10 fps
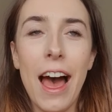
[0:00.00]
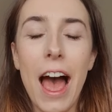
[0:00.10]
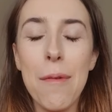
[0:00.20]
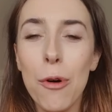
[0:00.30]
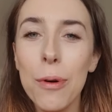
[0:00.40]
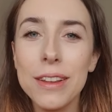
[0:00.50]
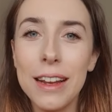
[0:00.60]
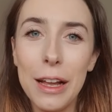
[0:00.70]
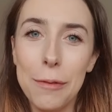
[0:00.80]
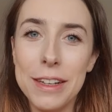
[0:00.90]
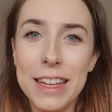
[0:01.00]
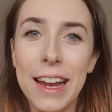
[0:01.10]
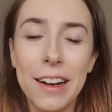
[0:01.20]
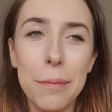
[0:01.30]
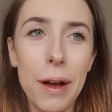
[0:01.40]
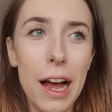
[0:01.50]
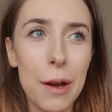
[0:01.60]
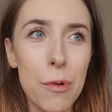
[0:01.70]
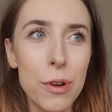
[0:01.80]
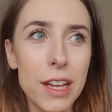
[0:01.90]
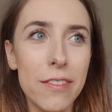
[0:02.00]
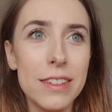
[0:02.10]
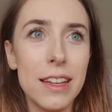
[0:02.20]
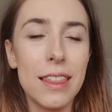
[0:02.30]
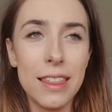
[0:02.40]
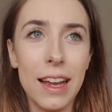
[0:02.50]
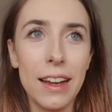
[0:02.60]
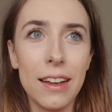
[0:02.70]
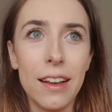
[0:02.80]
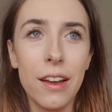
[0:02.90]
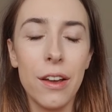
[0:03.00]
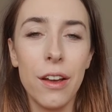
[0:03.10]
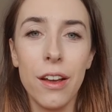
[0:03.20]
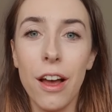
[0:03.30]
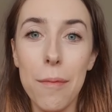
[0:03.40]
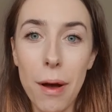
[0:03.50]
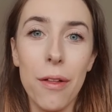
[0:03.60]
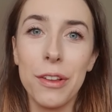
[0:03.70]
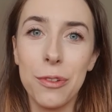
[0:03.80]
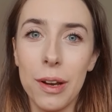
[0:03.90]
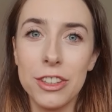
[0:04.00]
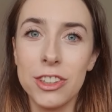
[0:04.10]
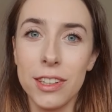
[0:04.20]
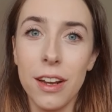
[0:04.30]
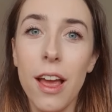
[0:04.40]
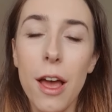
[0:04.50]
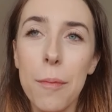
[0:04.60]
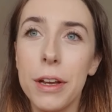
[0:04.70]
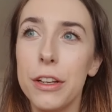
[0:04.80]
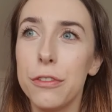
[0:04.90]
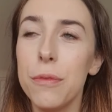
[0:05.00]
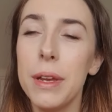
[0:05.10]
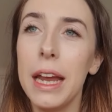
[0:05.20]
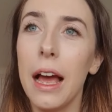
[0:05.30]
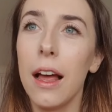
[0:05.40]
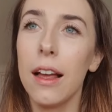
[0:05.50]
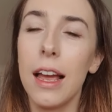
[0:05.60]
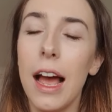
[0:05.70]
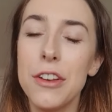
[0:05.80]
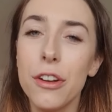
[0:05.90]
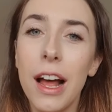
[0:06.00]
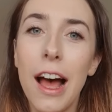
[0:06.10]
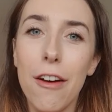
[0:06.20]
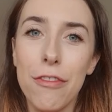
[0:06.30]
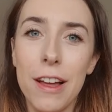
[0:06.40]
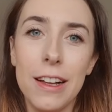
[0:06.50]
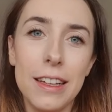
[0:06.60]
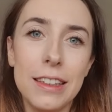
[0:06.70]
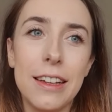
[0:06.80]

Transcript: I'm always a little bit taken aback. I'm always having to think about this question because for me, I don't have that